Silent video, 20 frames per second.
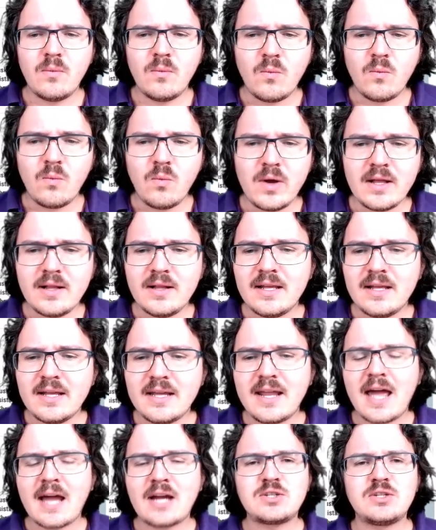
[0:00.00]
Will
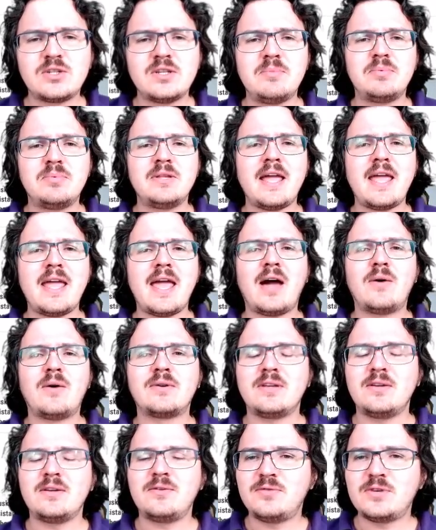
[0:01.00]
it actually play
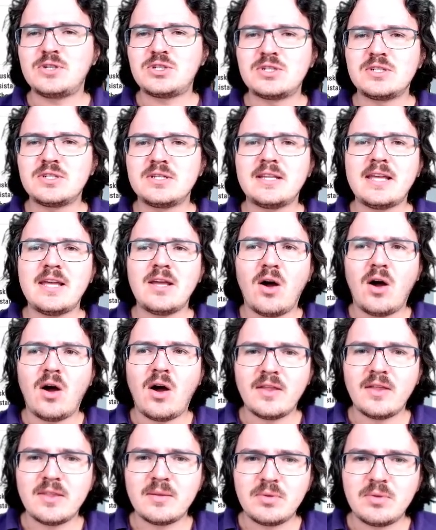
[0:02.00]
out efficiently
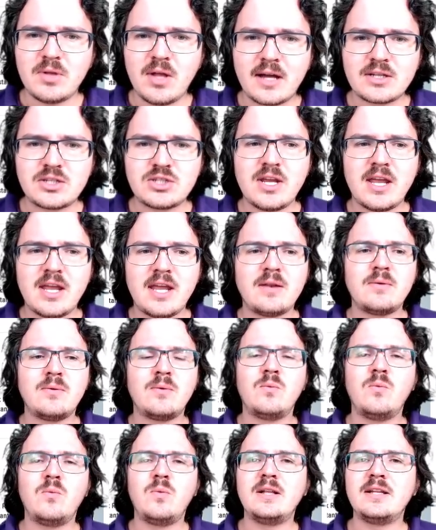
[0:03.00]
on the blockchain?
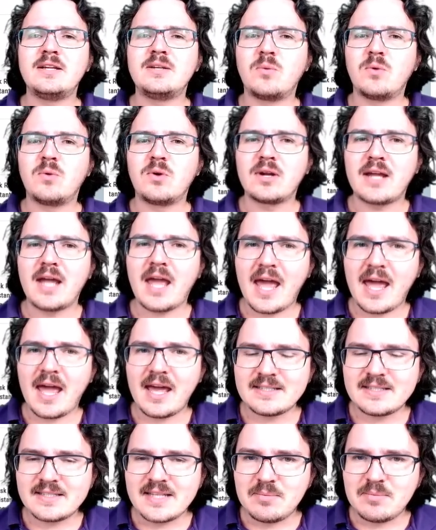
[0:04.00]
Will it work
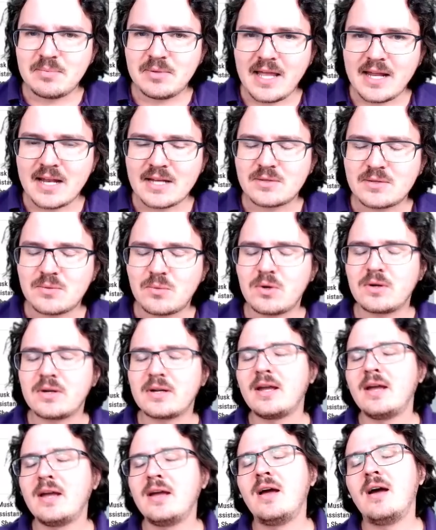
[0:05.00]
as they plan it to
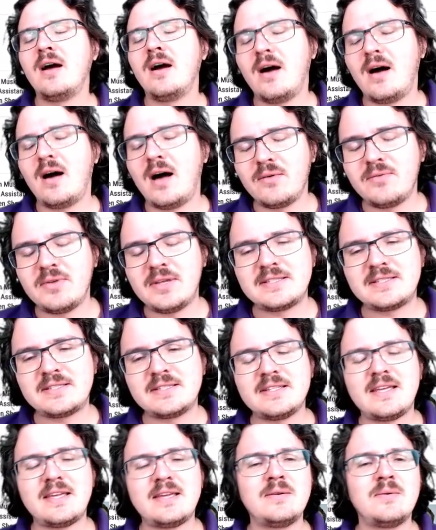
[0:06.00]
work?
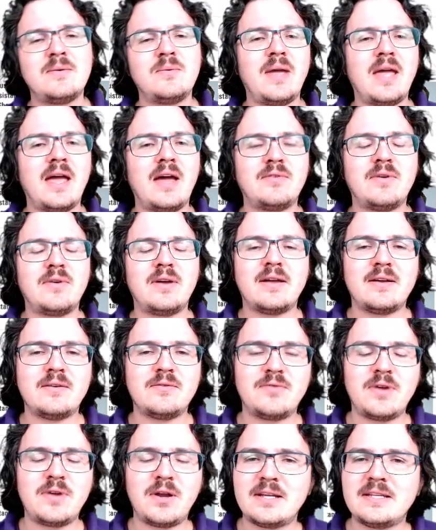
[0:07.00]
Obviously, we have a
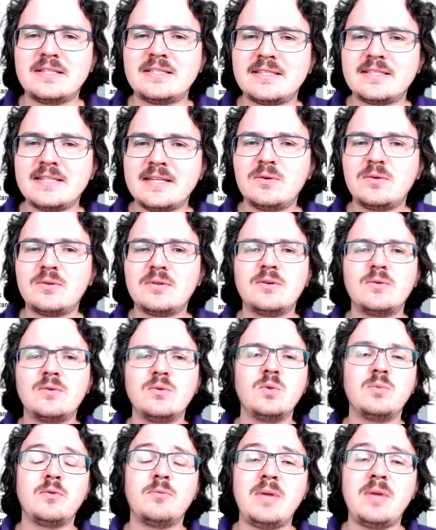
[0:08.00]
very skilled
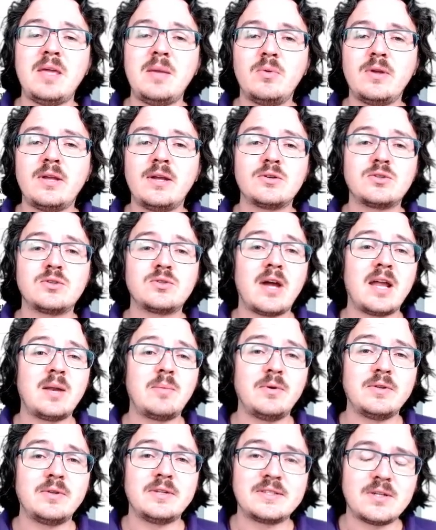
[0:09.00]
group of people here trying to
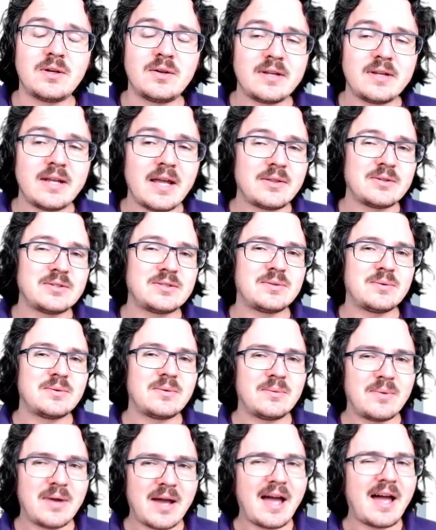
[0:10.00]
put this all together,
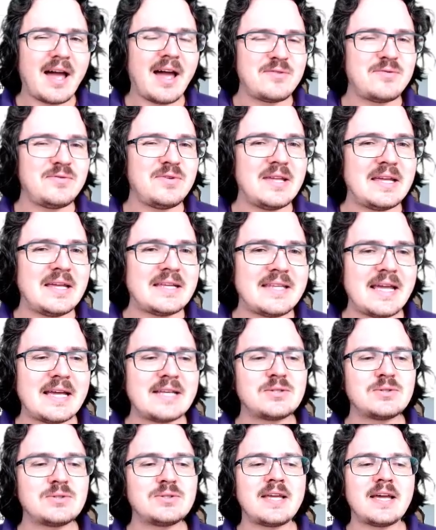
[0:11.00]
so I feel like the
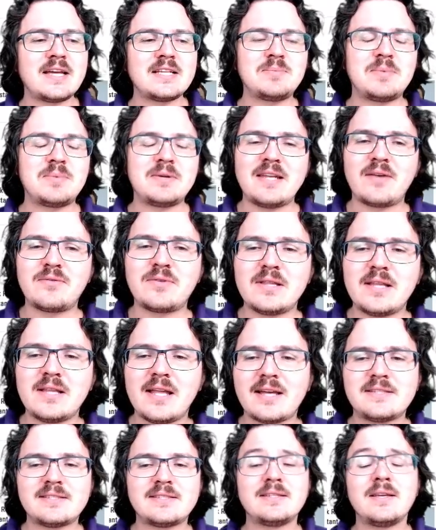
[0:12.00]
answer is yes, but
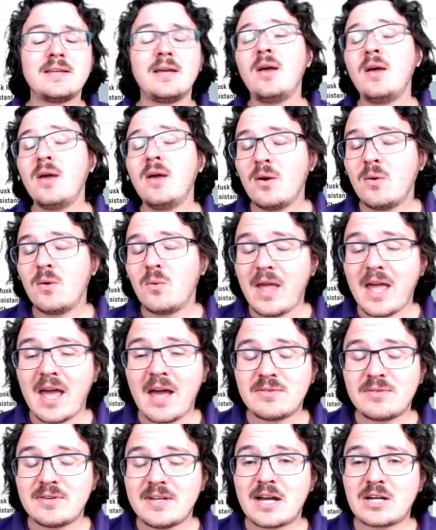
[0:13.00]
nevertheless, we
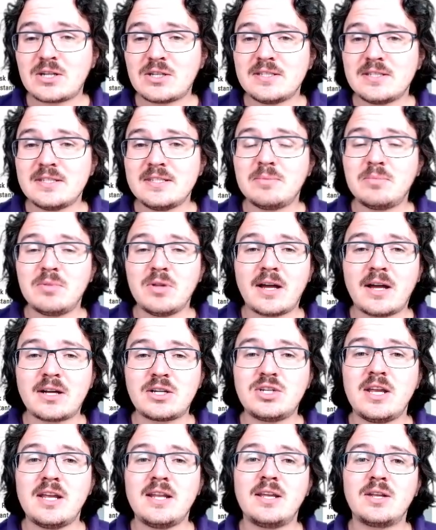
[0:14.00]
have to actually see the
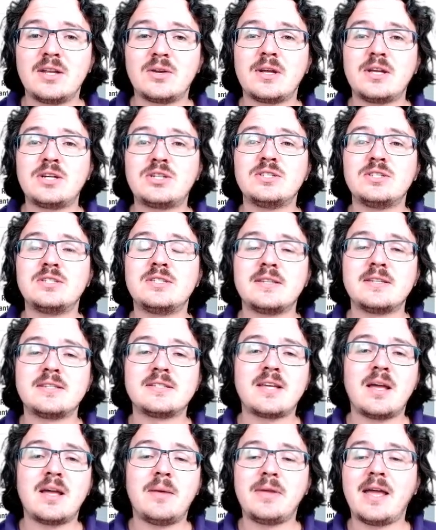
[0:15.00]
blockchain iterations of
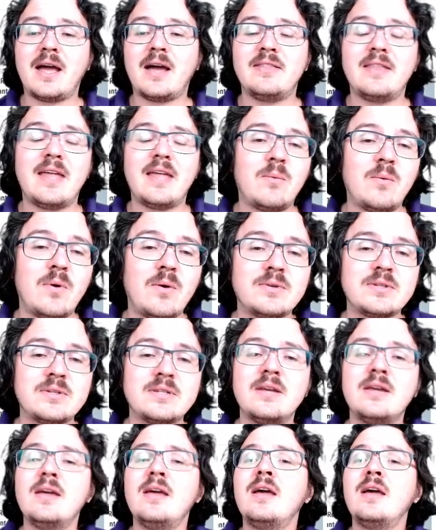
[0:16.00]
this coming out, and that won't
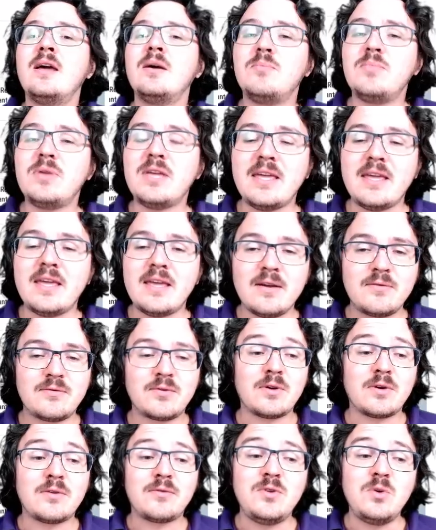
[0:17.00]
be
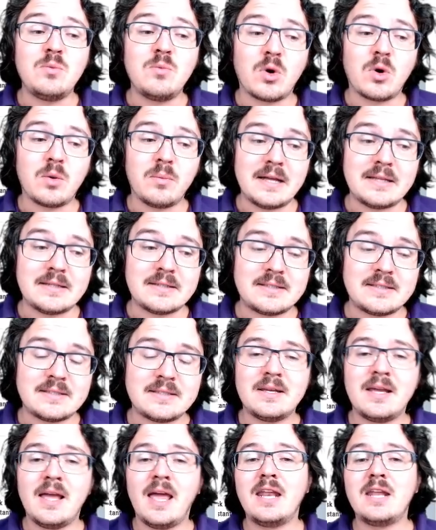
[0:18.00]
for a few more
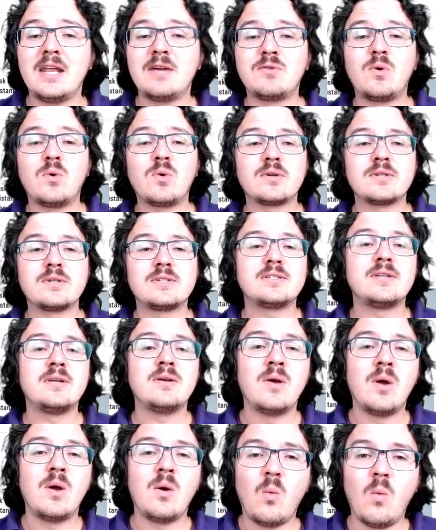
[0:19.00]
months. And of course,
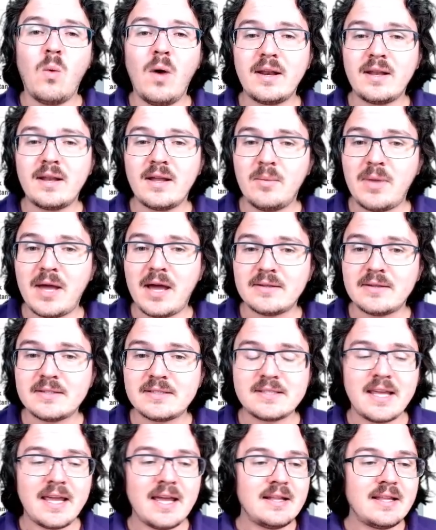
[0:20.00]
what about
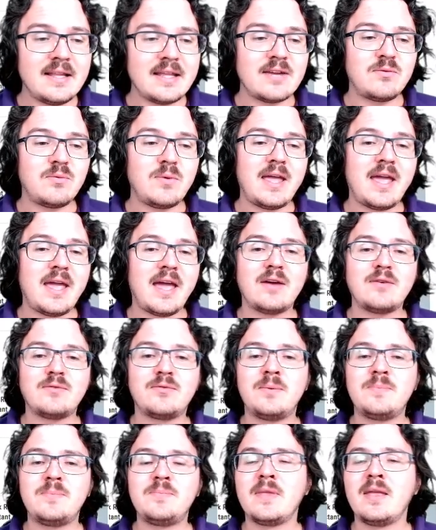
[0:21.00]
scaling? If we
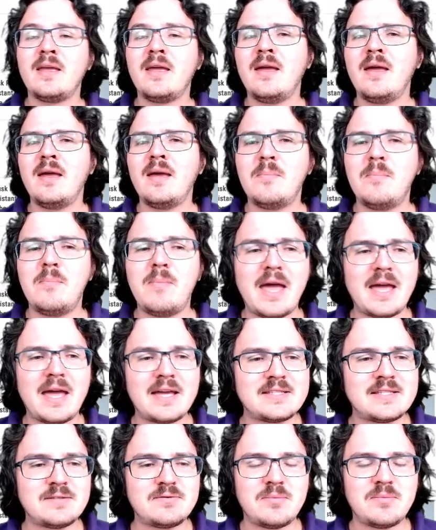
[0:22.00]
have
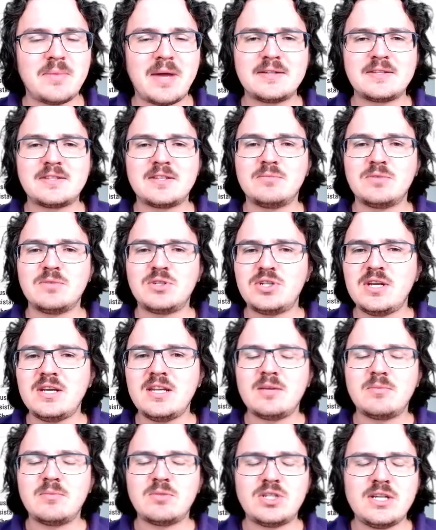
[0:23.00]
massive amounts of
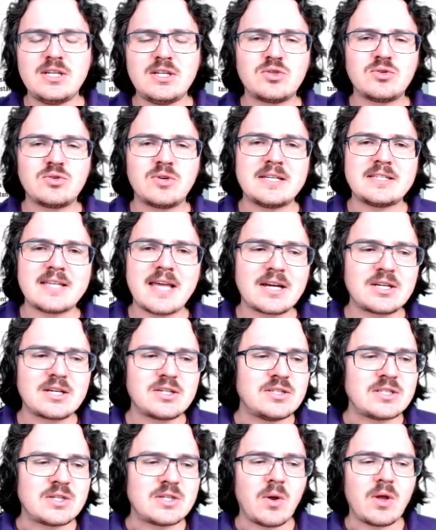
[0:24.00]
machine-to-machine
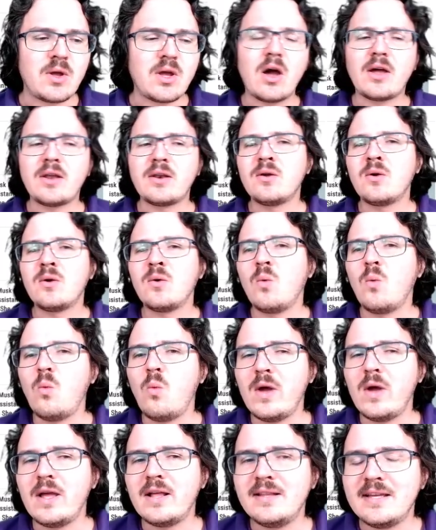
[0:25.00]
transactions going on,
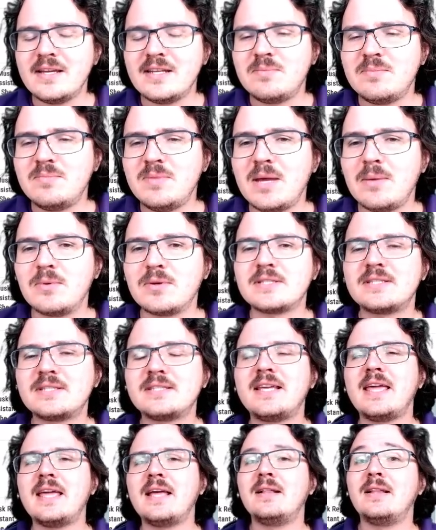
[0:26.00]
will it be able to
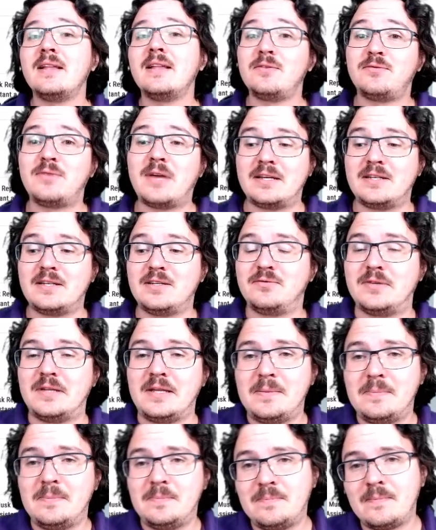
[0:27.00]
scale
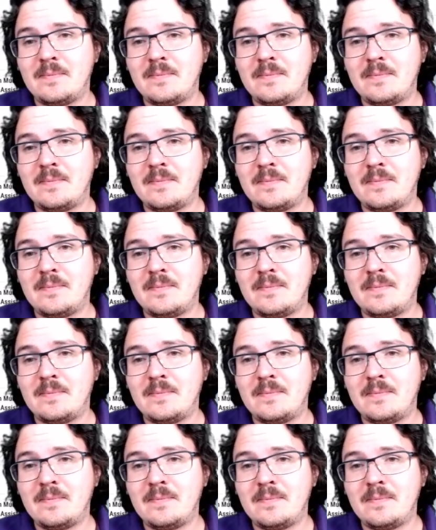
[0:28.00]
effectively?